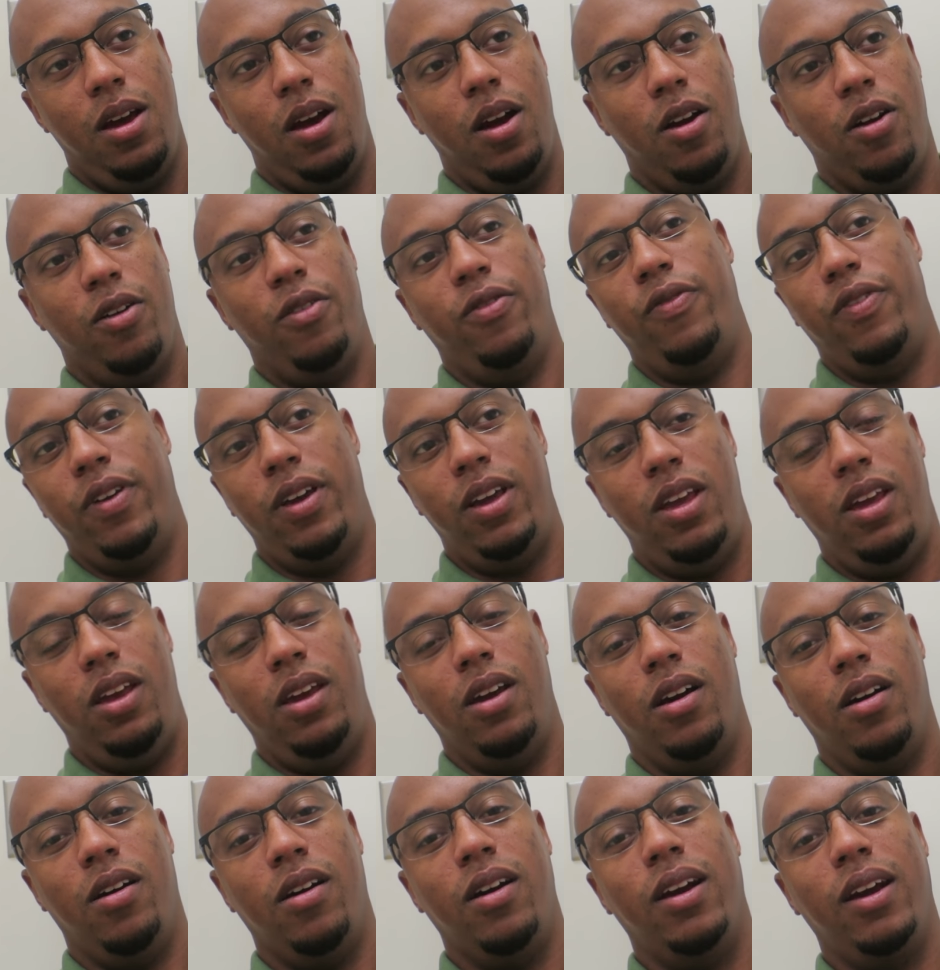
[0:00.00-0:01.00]
Her
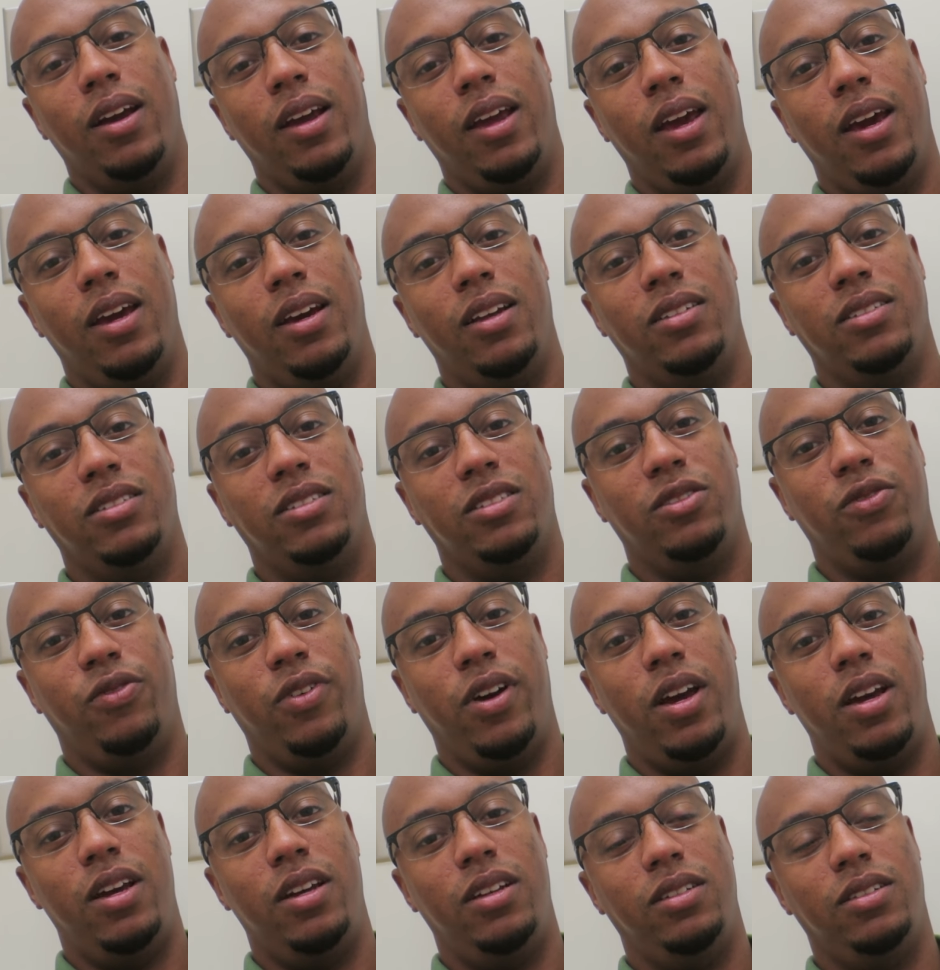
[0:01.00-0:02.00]
feet are in Candace's
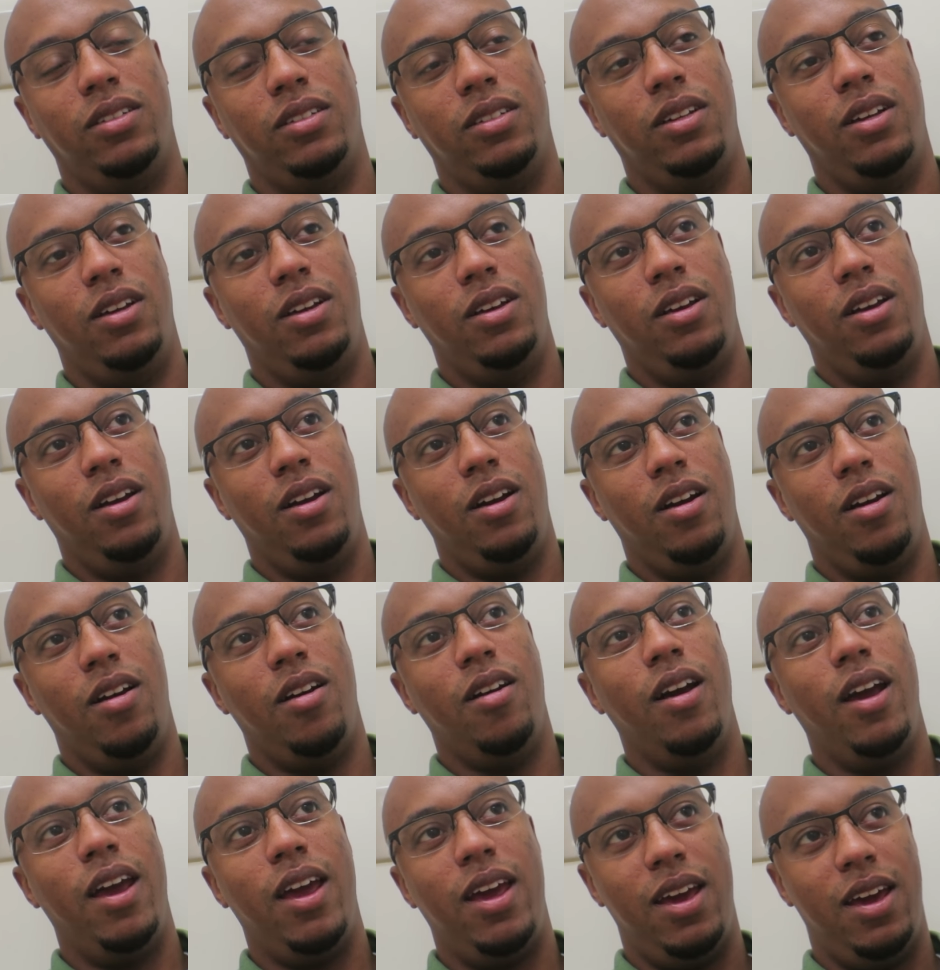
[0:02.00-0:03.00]
face.
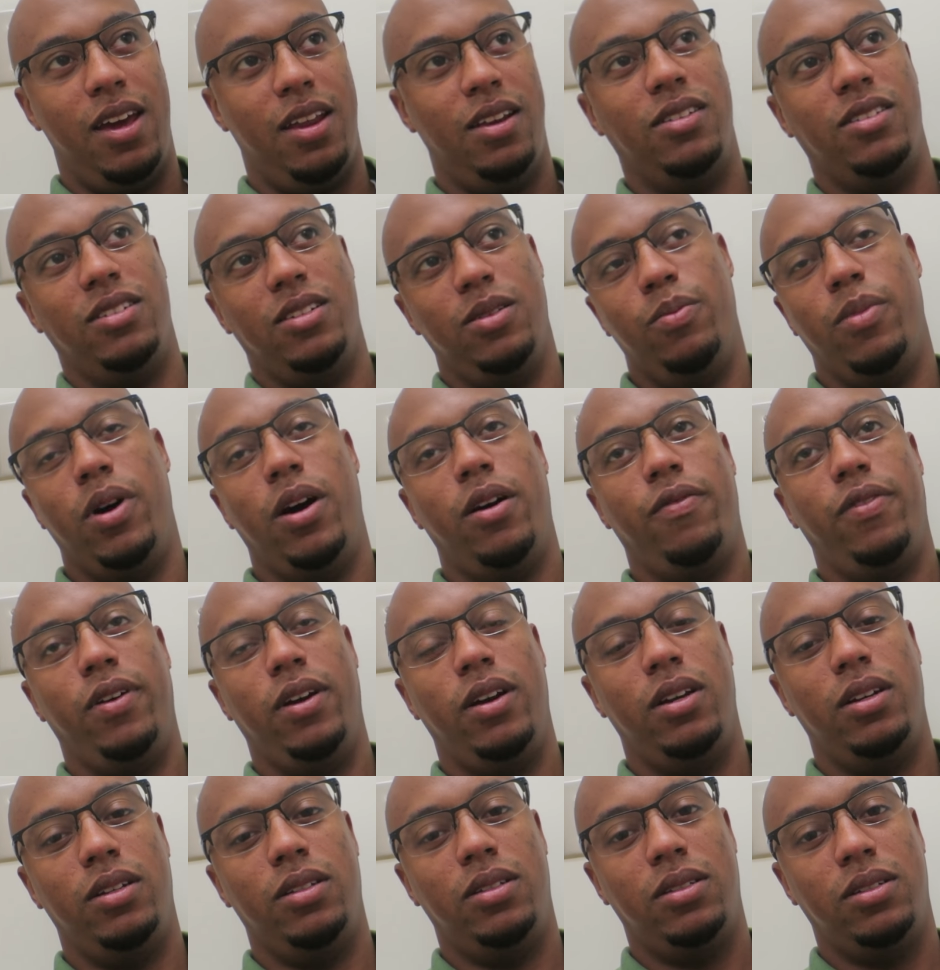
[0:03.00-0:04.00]
Her head is in my face.